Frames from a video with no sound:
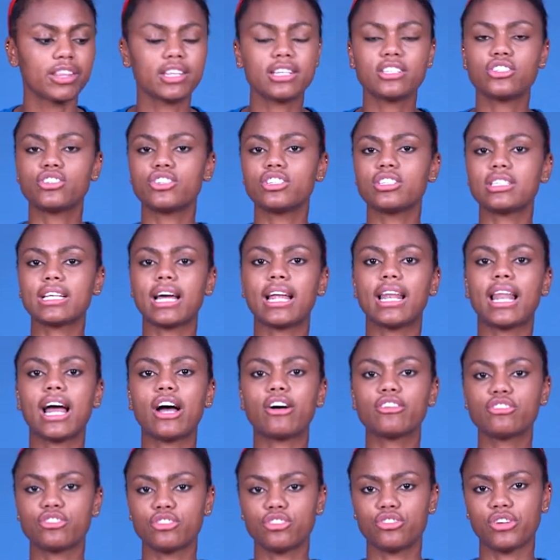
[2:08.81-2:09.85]
This just
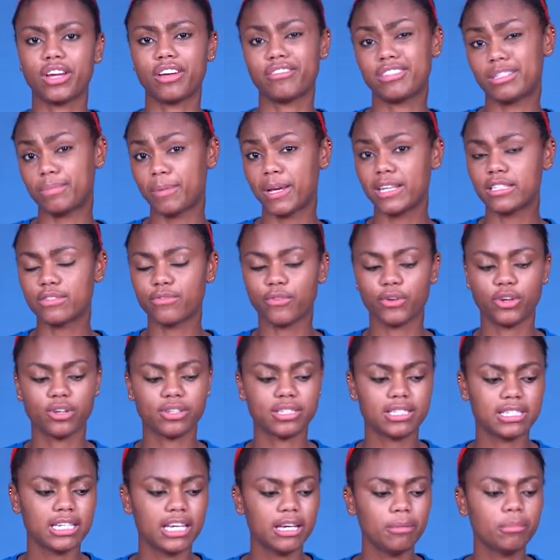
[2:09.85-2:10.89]
allows you to have space for your
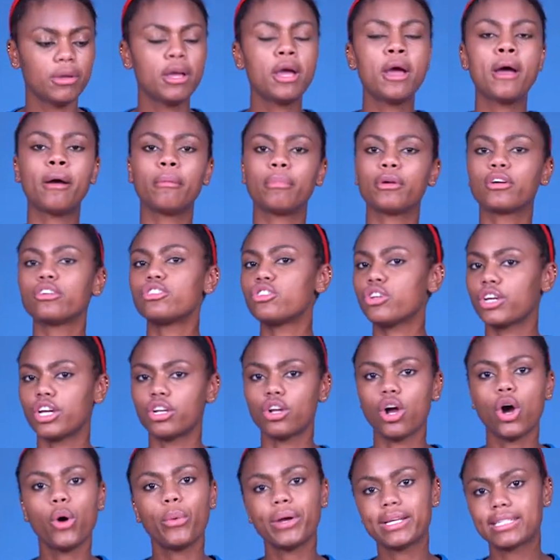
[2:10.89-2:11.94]
seam because you can
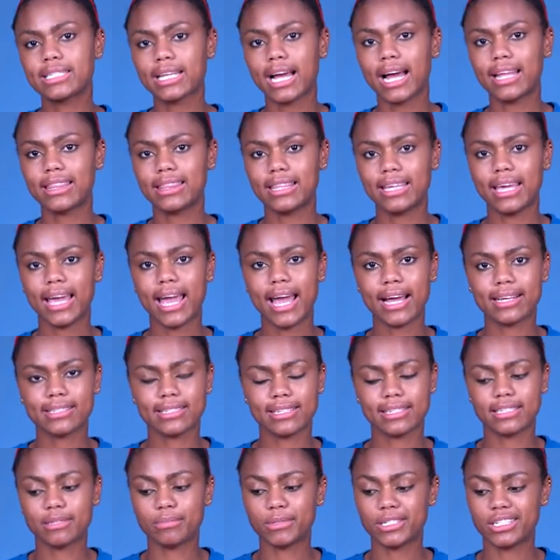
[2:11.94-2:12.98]
always cut the
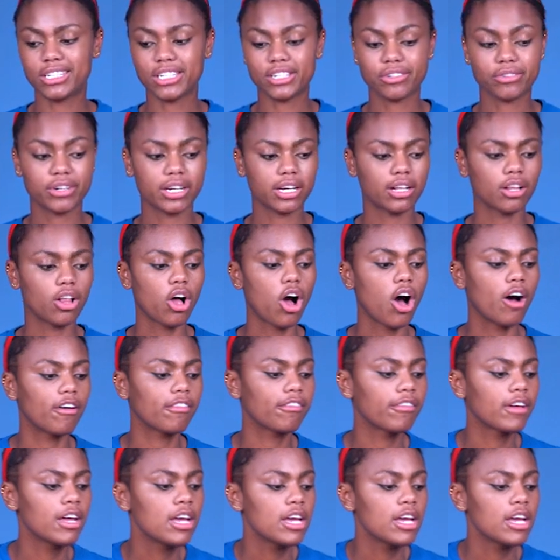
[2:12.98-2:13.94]
excess material off.